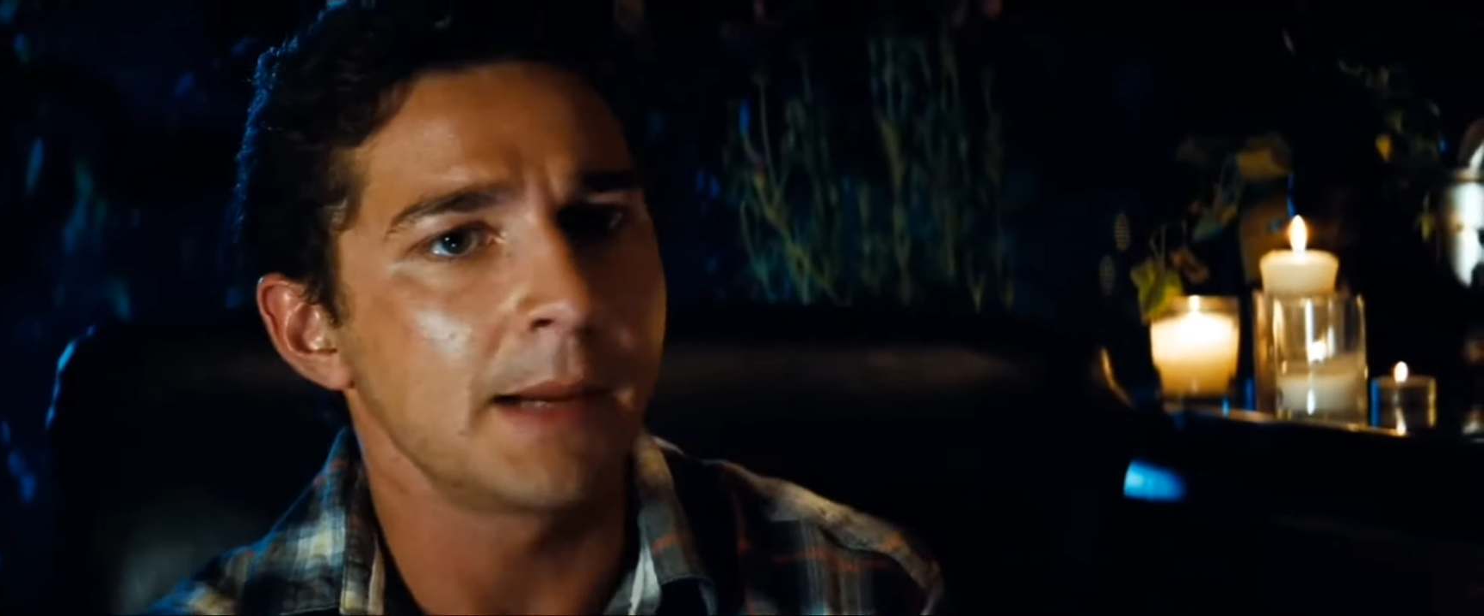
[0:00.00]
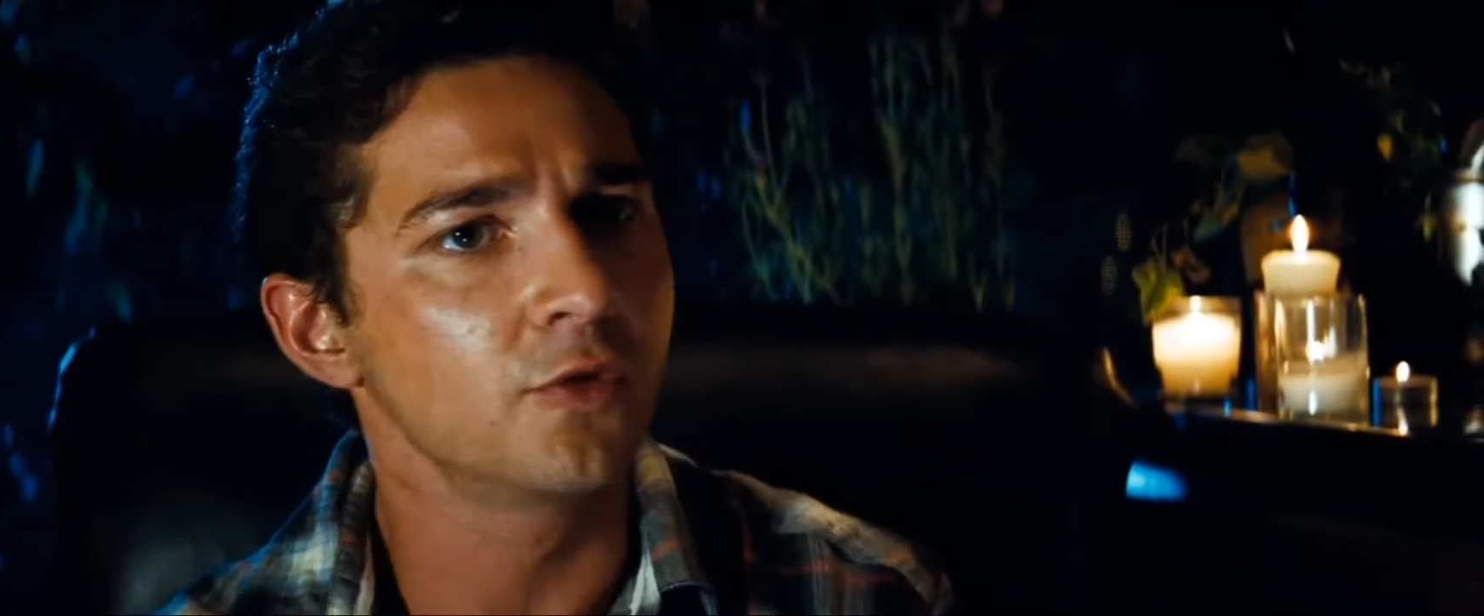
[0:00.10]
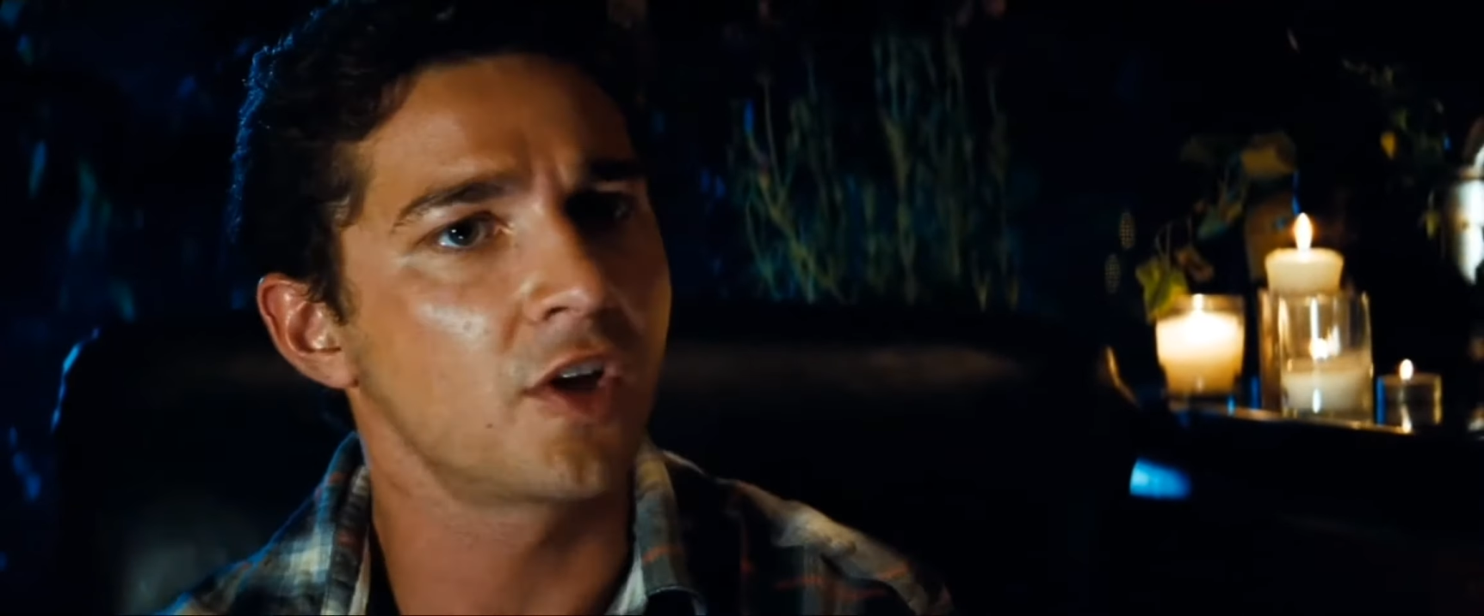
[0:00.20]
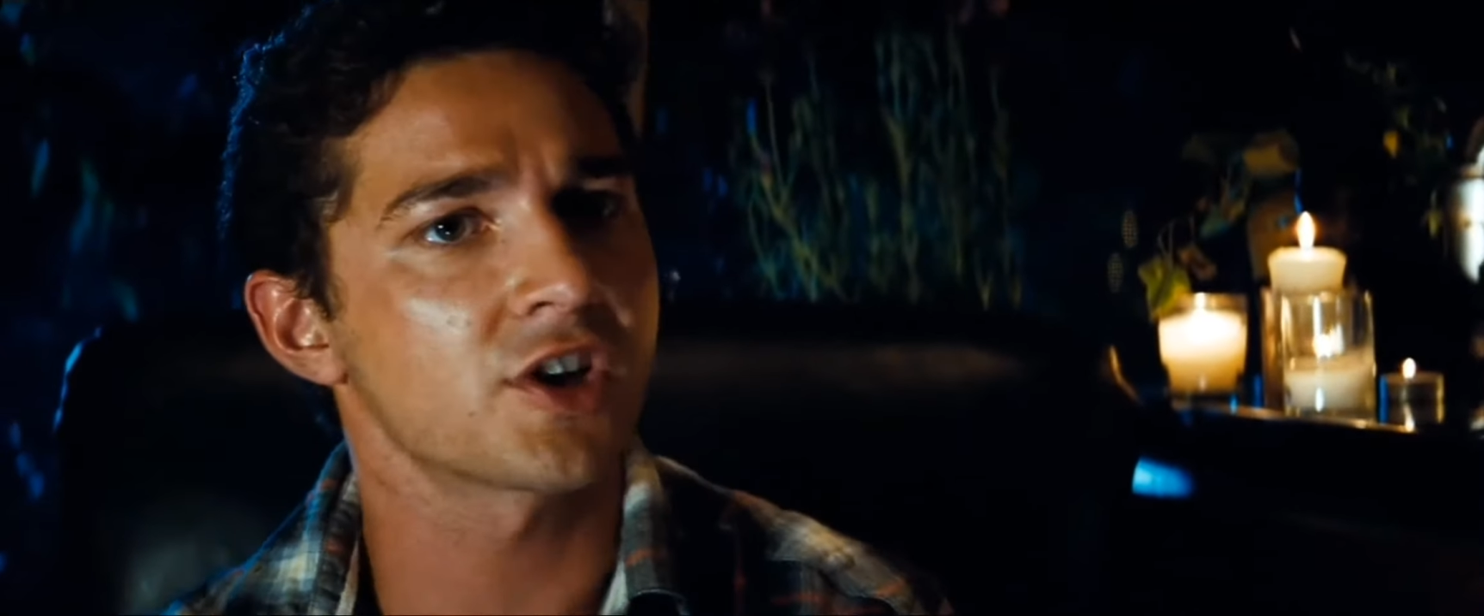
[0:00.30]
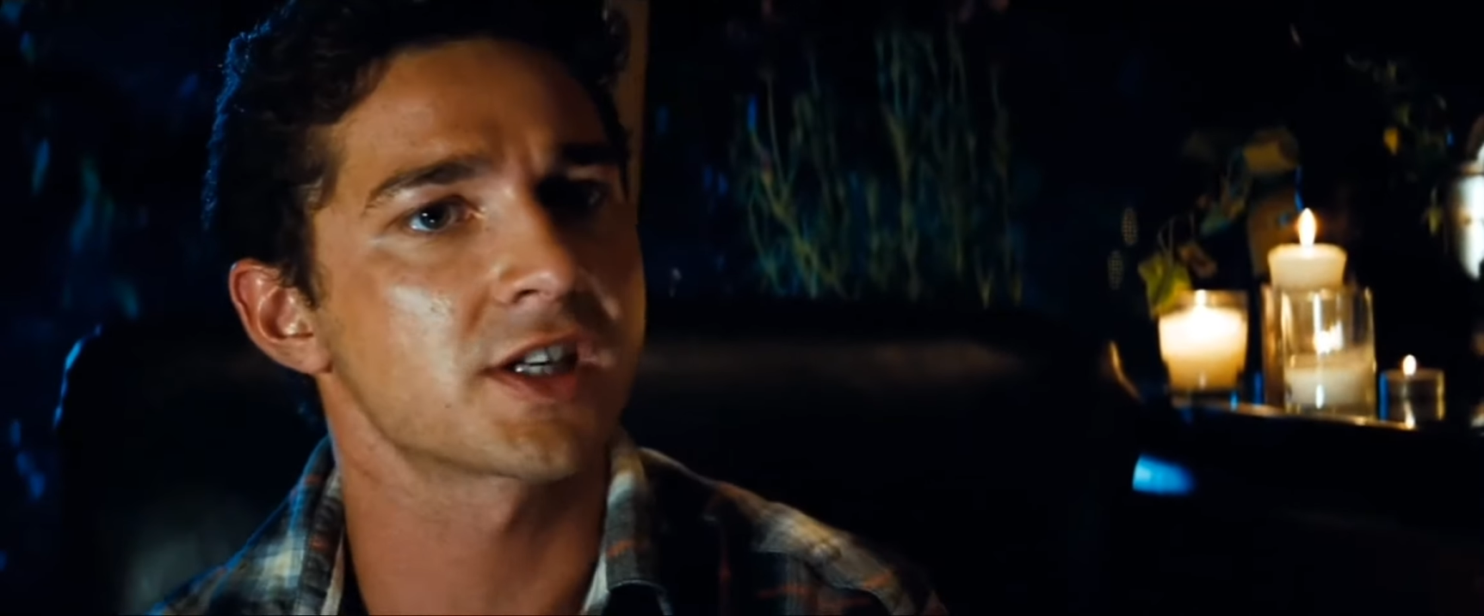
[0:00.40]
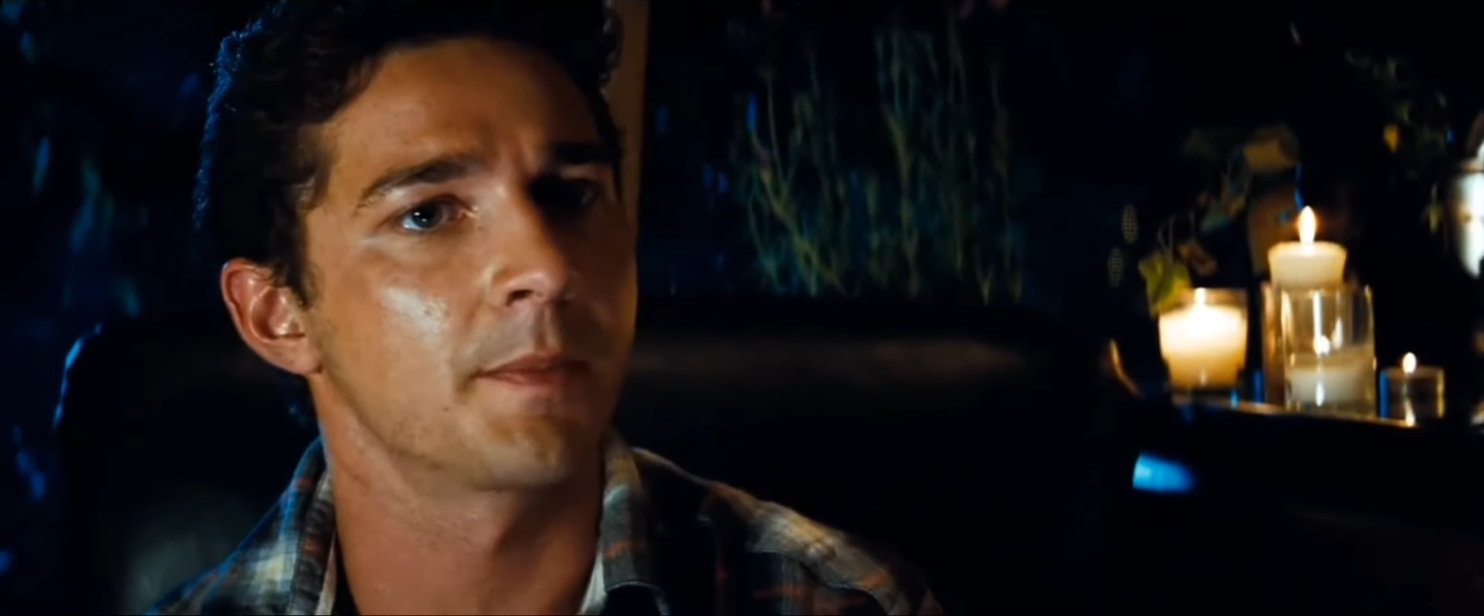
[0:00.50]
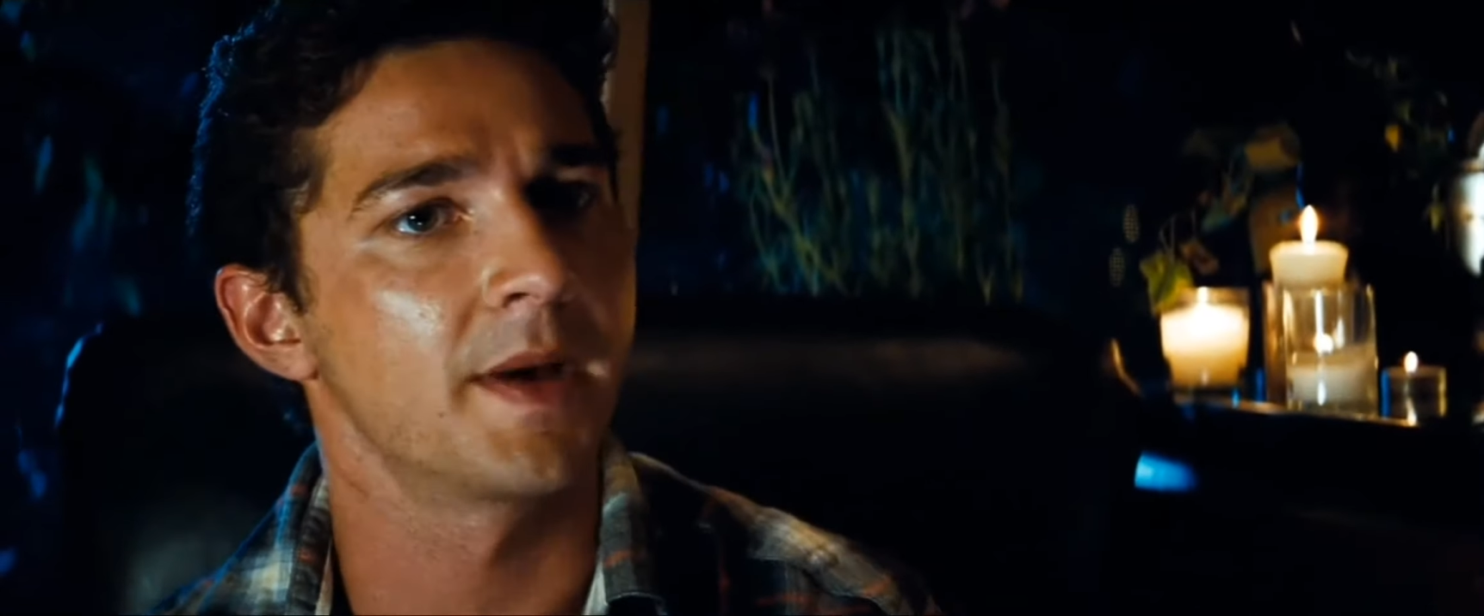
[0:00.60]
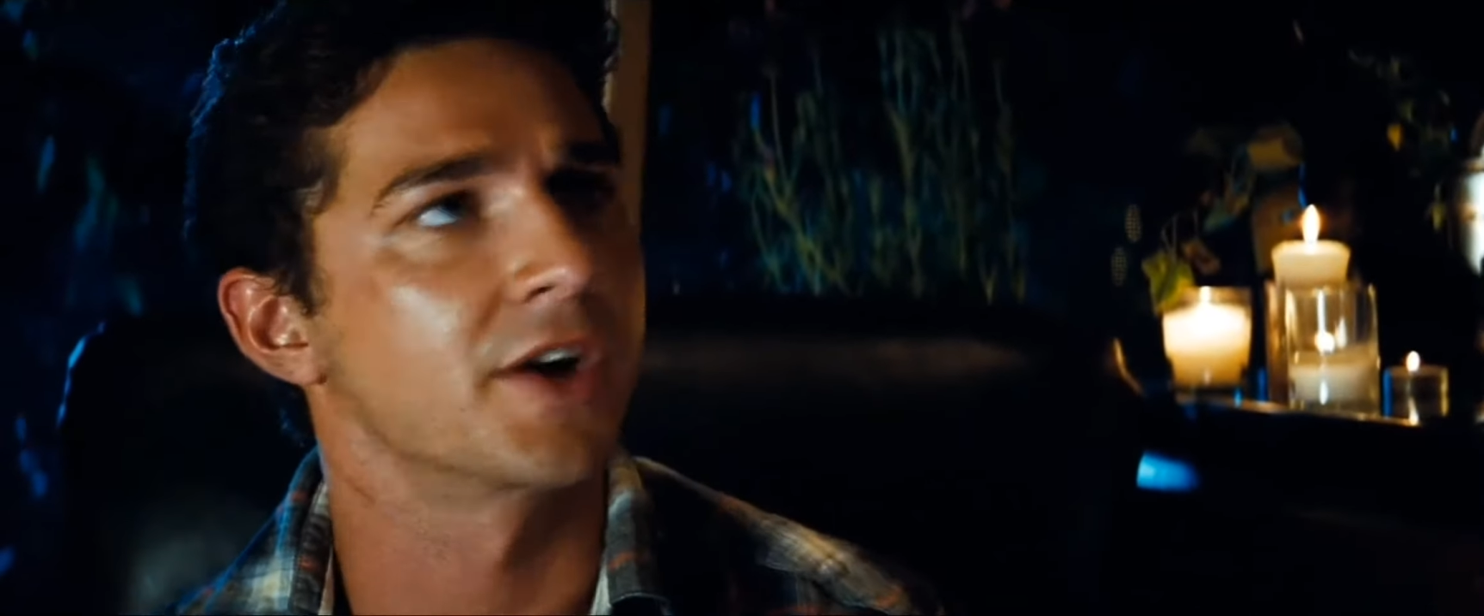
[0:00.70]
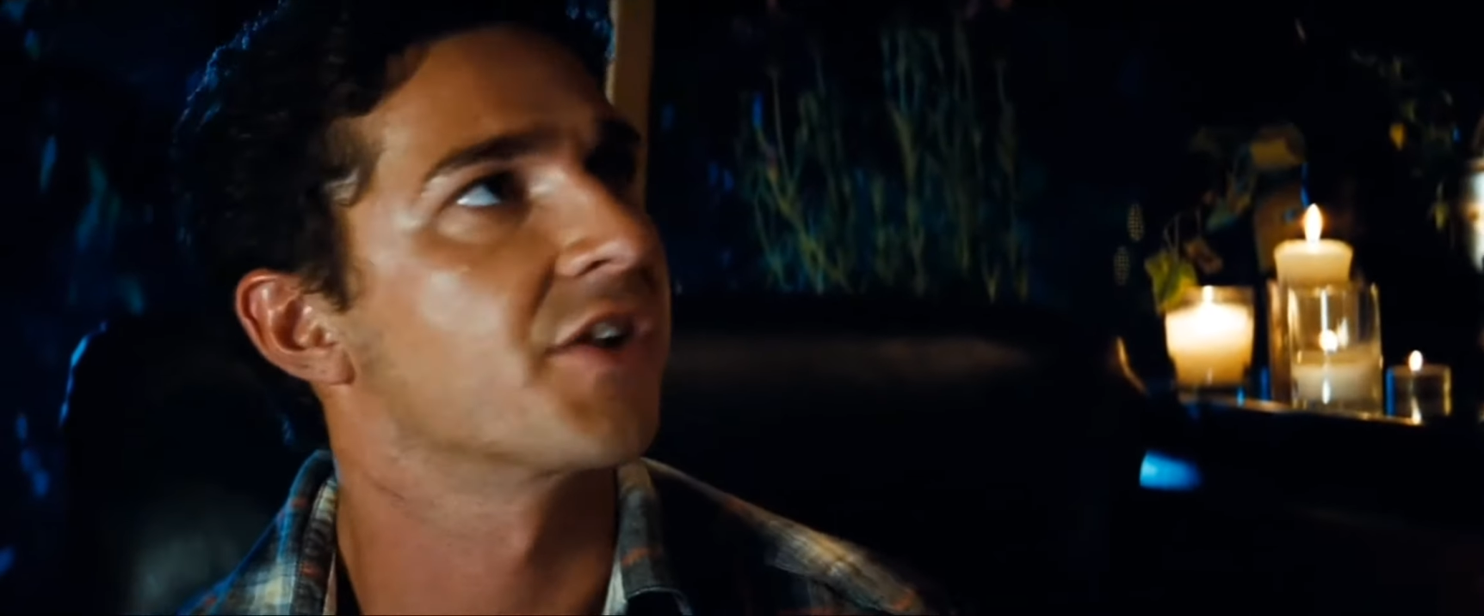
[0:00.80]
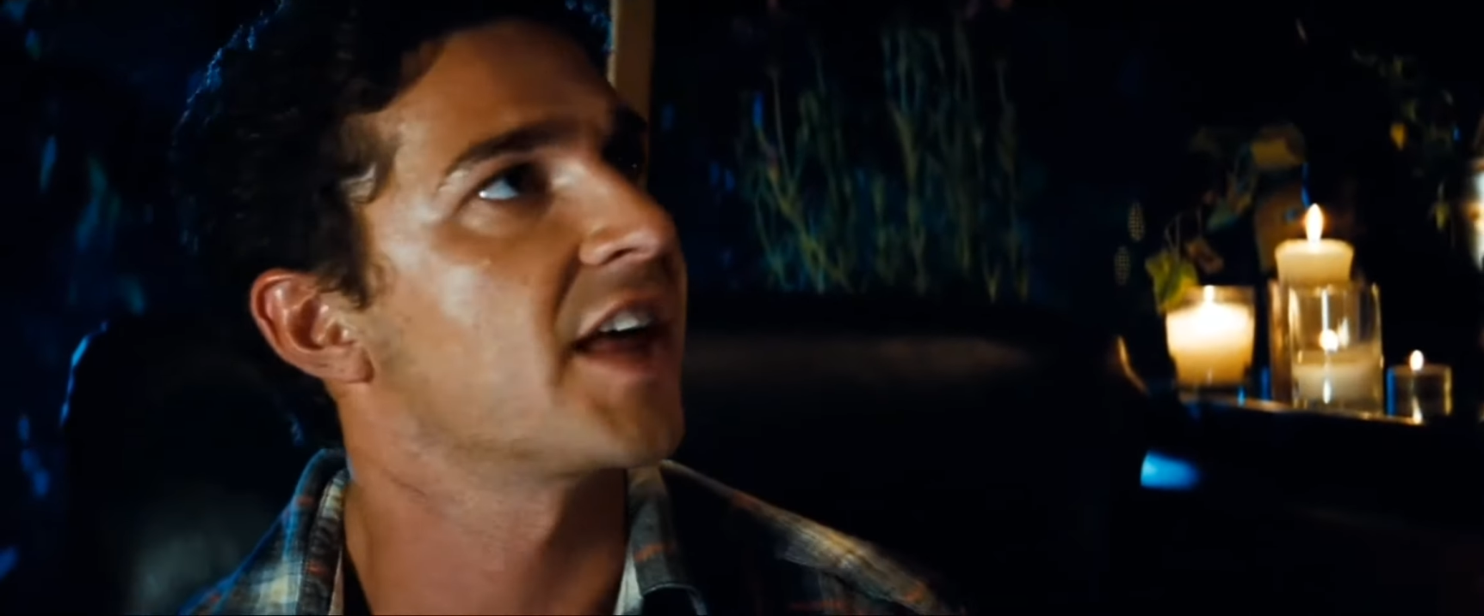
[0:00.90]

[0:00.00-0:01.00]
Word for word: I moved on to something better.